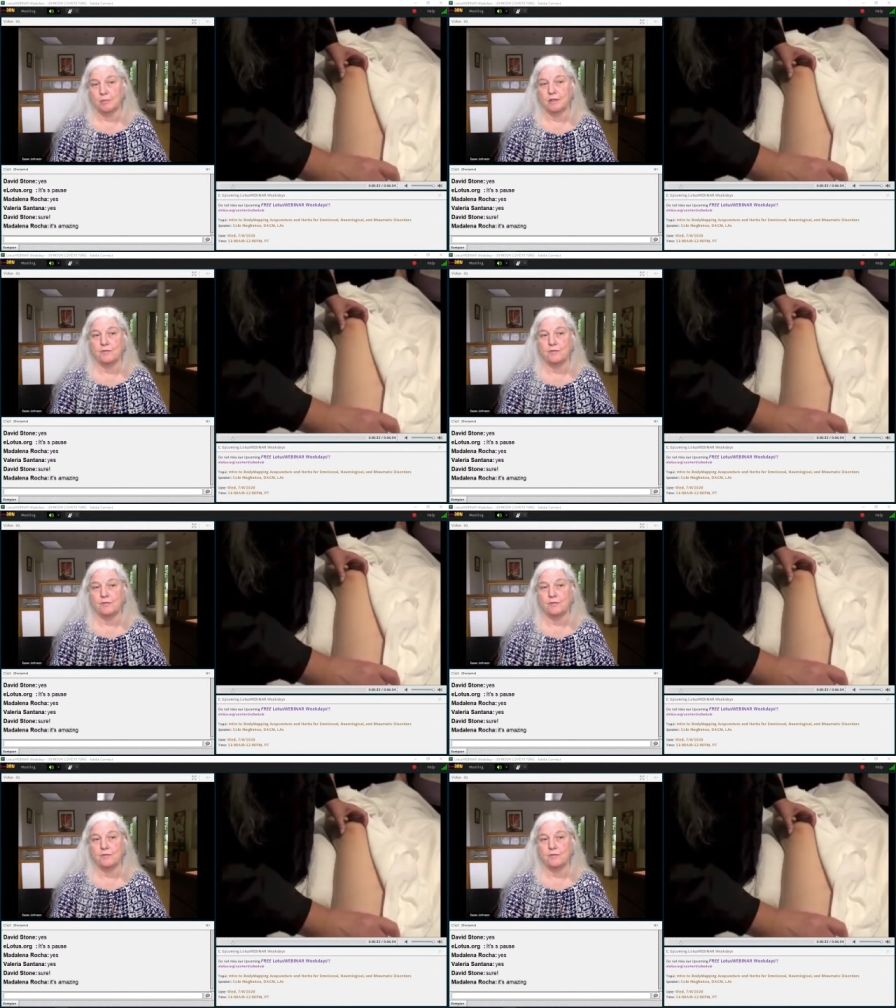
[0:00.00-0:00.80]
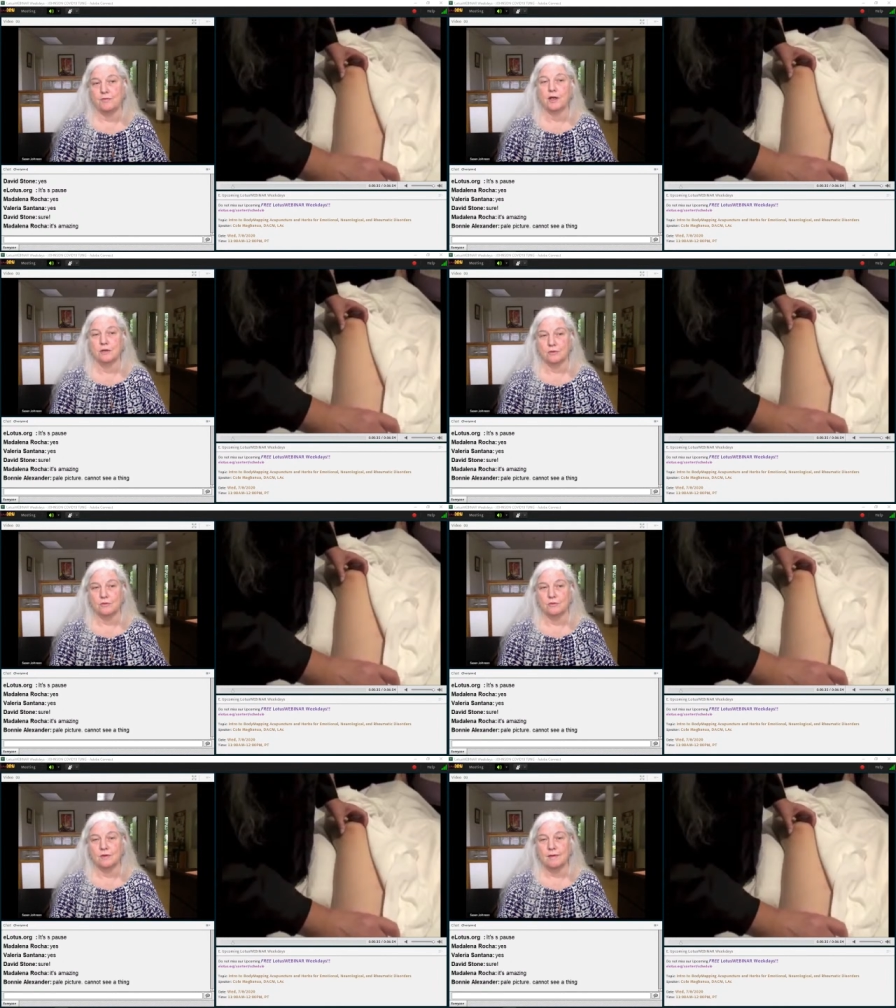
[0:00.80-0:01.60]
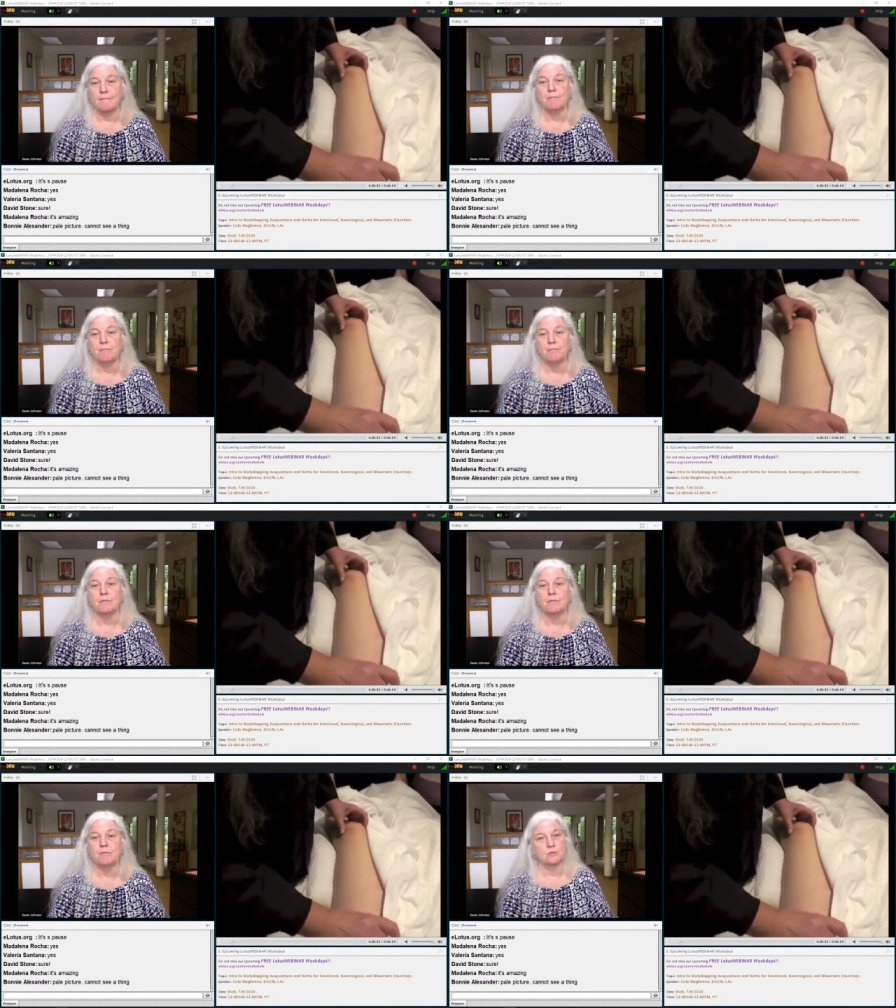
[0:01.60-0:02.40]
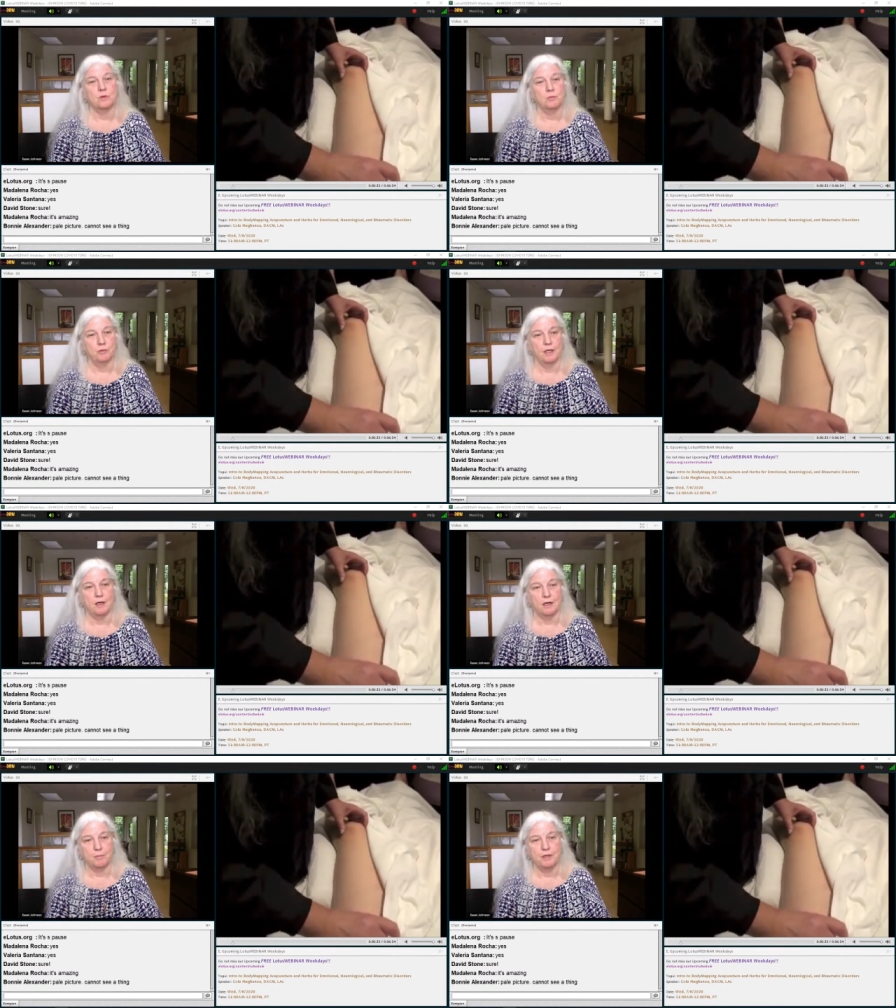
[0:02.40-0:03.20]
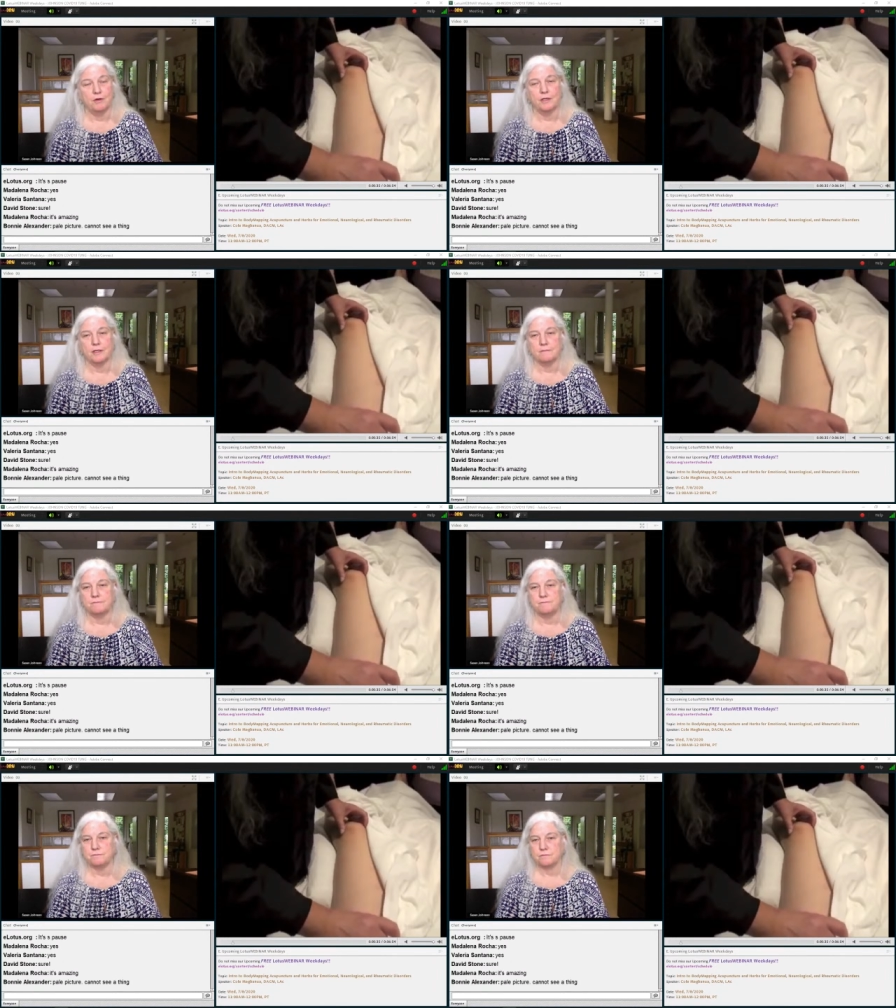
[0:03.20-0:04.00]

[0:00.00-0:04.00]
But if it's fairly close, three sisters will bring on a period.